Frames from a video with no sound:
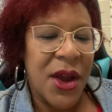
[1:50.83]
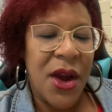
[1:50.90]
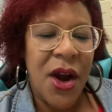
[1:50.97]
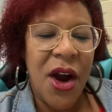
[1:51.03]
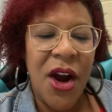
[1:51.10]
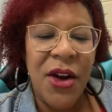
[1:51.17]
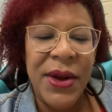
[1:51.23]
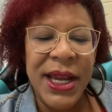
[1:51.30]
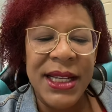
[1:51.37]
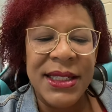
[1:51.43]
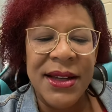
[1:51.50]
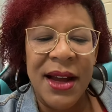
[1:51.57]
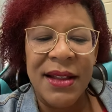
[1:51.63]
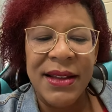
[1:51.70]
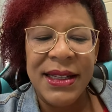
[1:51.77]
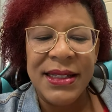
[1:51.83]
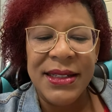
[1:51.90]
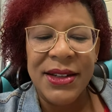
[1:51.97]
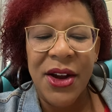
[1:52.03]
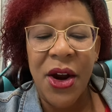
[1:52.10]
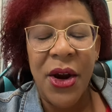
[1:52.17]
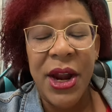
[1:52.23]
Aria
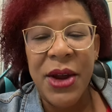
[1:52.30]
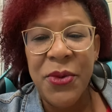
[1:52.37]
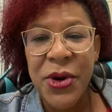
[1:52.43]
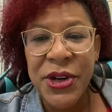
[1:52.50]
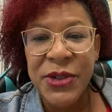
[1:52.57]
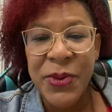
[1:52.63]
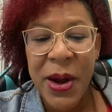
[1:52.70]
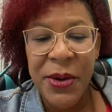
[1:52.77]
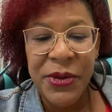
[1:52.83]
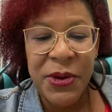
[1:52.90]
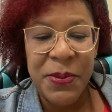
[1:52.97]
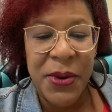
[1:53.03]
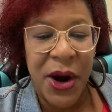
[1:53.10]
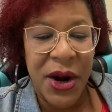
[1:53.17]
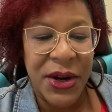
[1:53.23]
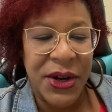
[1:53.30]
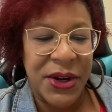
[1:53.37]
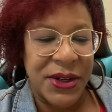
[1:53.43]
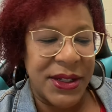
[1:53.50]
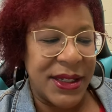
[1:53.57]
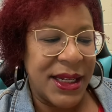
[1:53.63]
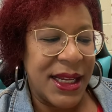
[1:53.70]
Douglas, Aria works well with her
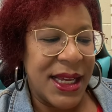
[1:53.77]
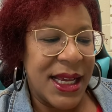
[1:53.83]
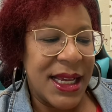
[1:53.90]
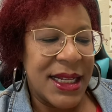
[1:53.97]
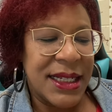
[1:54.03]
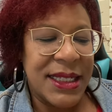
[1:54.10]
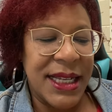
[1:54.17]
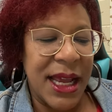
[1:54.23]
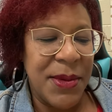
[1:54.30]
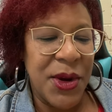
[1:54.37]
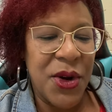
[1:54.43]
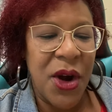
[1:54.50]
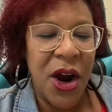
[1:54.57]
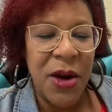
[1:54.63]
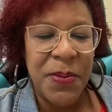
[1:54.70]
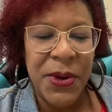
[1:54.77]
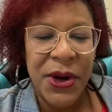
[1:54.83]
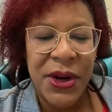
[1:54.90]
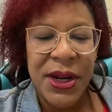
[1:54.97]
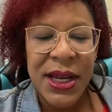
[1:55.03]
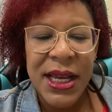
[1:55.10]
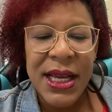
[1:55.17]
partners. Samuel
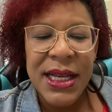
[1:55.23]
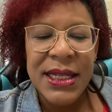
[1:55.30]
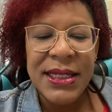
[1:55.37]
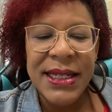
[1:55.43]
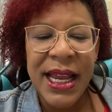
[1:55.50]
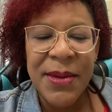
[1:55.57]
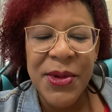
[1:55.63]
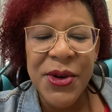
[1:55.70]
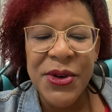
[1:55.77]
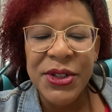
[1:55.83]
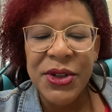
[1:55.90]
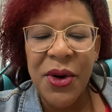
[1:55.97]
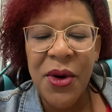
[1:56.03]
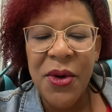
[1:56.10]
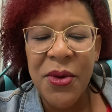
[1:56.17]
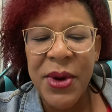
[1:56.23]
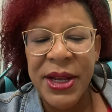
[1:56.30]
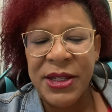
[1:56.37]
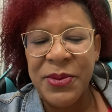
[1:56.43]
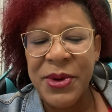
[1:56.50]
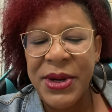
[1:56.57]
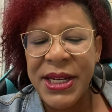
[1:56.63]
Harper, Samuel is
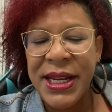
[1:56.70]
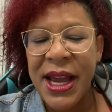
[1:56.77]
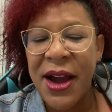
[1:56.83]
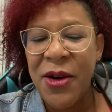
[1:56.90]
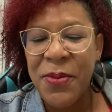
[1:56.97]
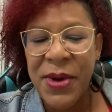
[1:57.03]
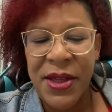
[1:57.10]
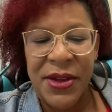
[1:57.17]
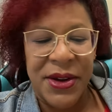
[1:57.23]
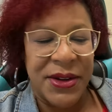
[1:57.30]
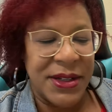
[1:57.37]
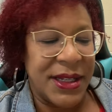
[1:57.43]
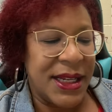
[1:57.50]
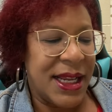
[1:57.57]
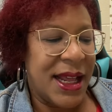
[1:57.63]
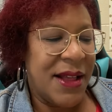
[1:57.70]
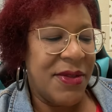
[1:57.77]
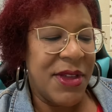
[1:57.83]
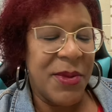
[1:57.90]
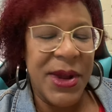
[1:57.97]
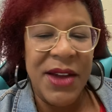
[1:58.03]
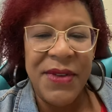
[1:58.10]
always willing to help others.
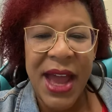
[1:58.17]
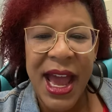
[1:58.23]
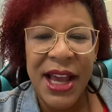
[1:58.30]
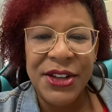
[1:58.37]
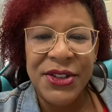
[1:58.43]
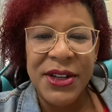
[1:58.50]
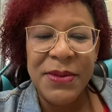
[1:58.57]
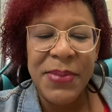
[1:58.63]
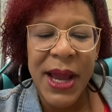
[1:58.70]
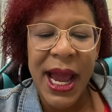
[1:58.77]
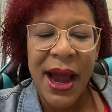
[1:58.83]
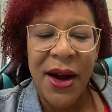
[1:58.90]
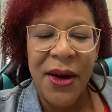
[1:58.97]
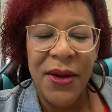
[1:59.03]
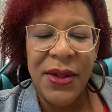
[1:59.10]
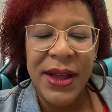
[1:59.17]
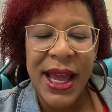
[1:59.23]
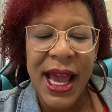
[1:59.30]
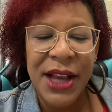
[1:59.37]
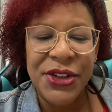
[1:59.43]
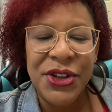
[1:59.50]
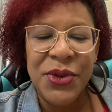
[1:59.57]
Then we have Ashlyn Powell.
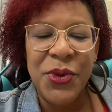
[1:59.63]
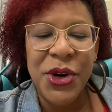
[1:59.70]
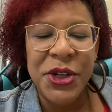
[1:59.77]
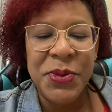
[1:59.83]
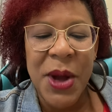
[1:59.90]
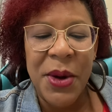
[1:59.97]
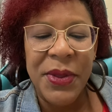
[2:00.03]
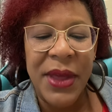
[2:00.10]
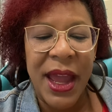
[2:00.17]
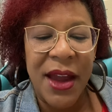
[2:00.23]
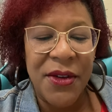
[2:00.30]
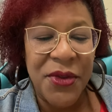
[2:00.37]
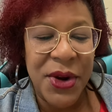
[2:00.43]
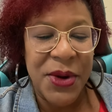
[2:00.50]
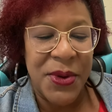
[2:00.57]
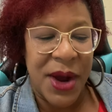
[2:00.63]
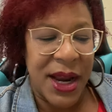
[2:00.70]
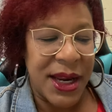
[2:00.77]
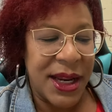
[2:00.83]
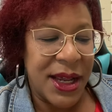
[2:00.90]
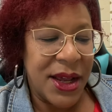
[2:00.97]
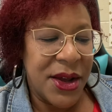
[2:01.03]
Ashlyn works well with
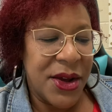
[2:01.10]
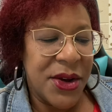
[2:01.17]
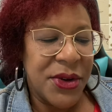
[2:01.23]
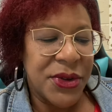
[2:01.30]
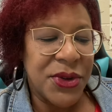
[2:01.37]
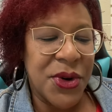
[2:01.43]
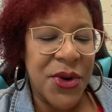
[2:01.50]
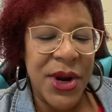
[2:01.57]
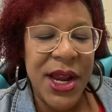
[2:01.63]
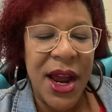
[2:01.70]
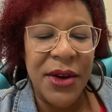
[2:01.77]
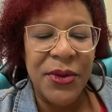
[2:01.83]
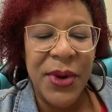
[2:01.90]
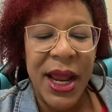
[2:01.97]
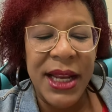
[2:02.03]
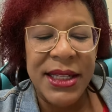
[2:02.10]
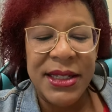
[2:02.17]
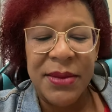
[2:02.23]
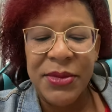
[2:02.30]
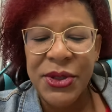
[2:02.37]
everyone. Torian Ransom.